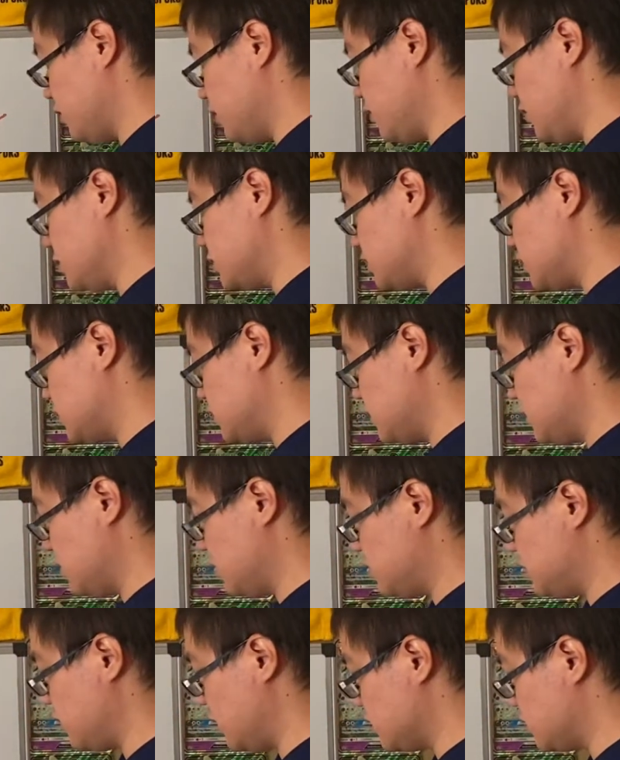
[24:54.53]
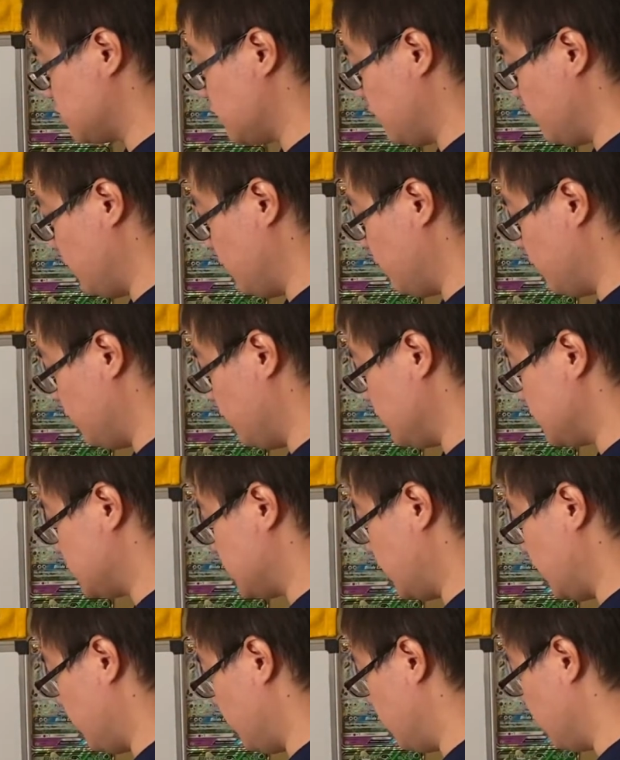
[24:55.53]
please, just remember the
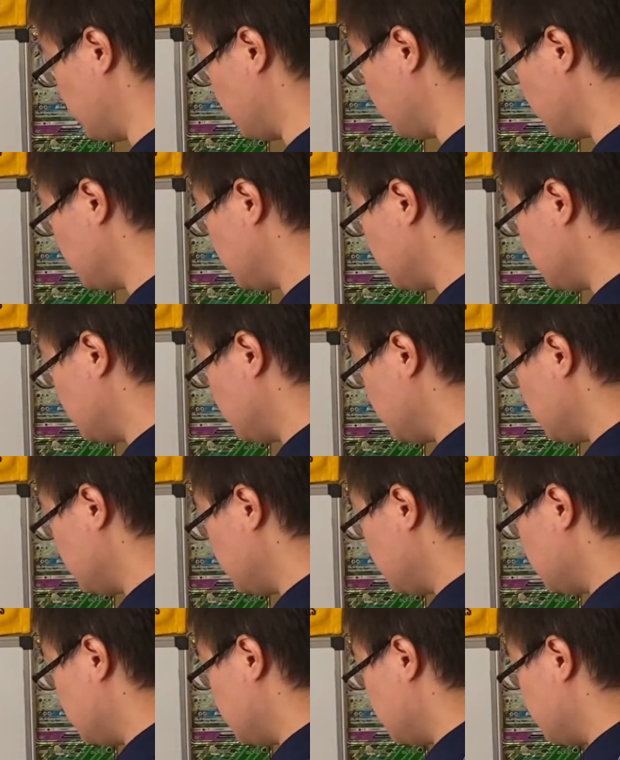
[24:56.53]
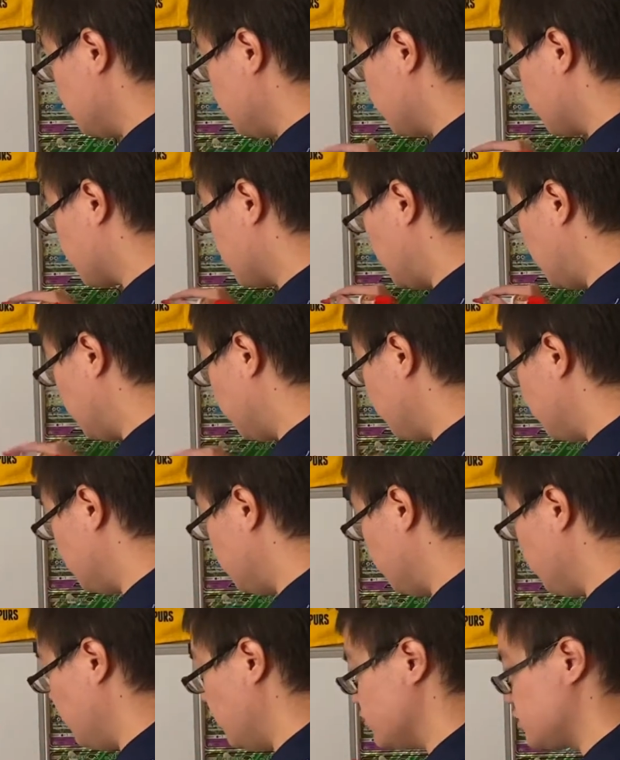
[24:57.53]
chain rule. Probably
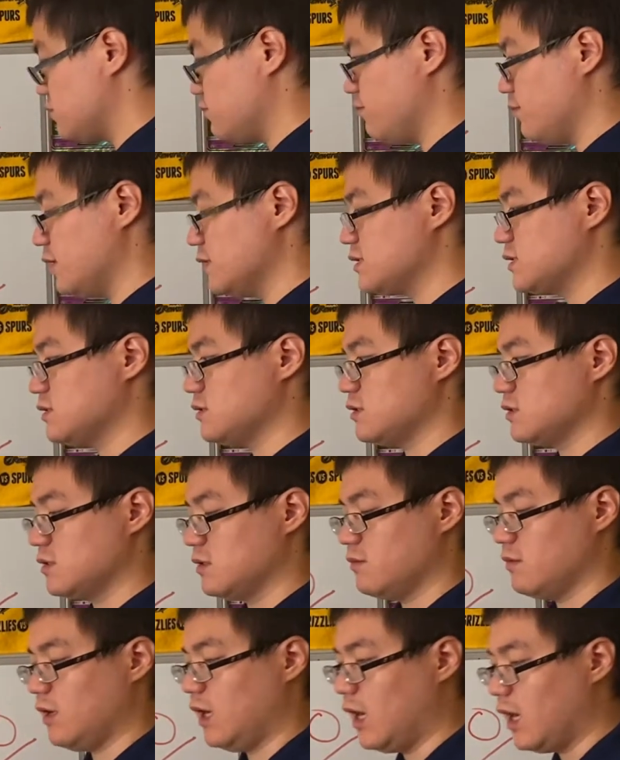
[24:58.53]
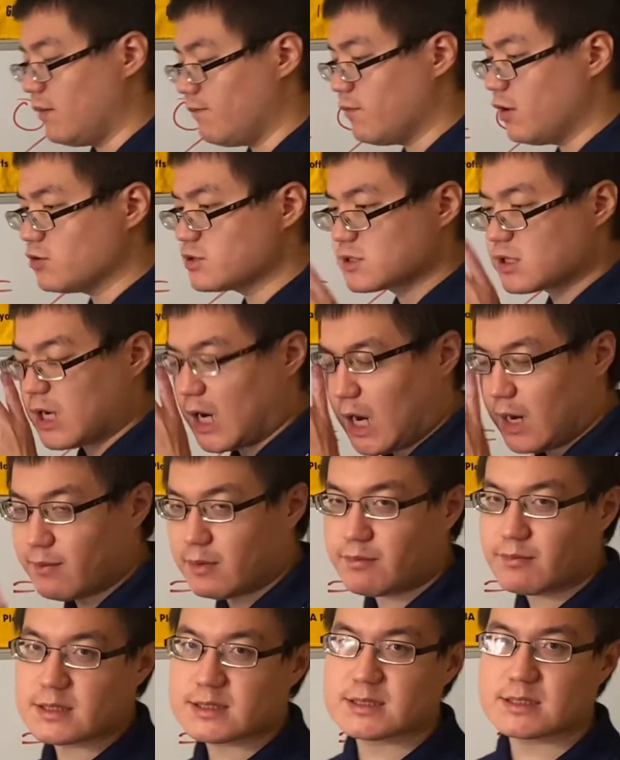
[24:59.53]
the most
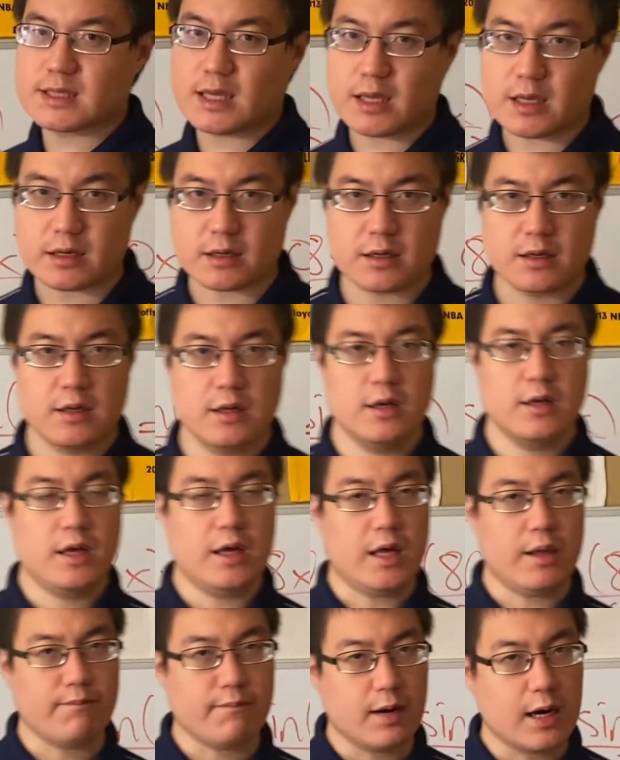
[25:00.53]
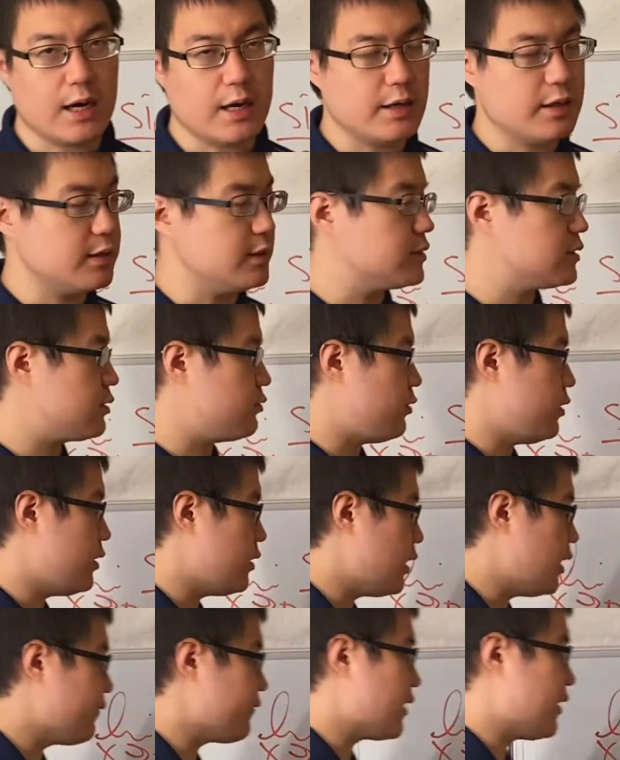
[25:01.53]
common mistake in my
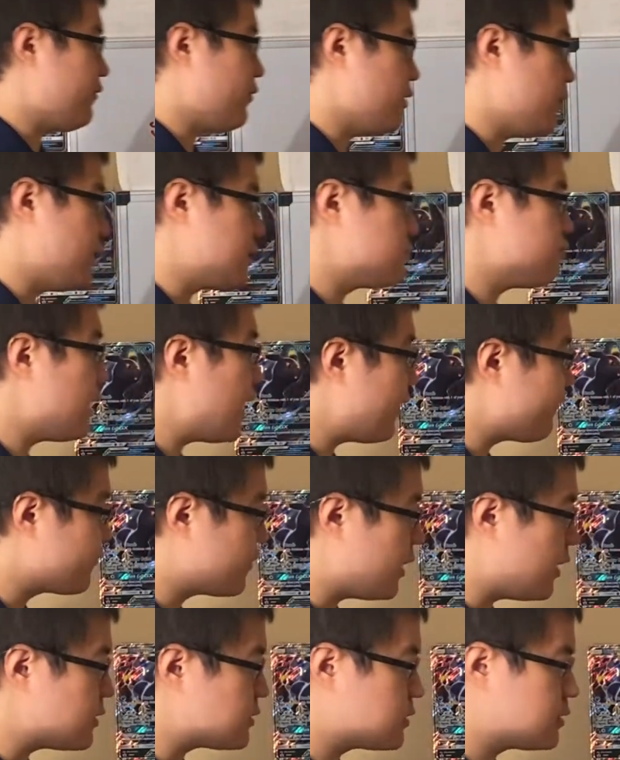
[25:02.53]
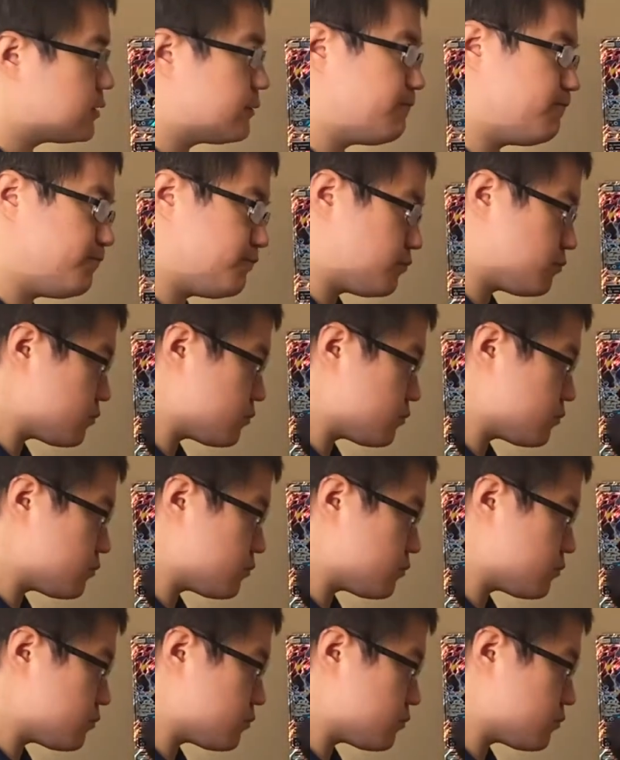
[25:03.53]
history of giving these math tests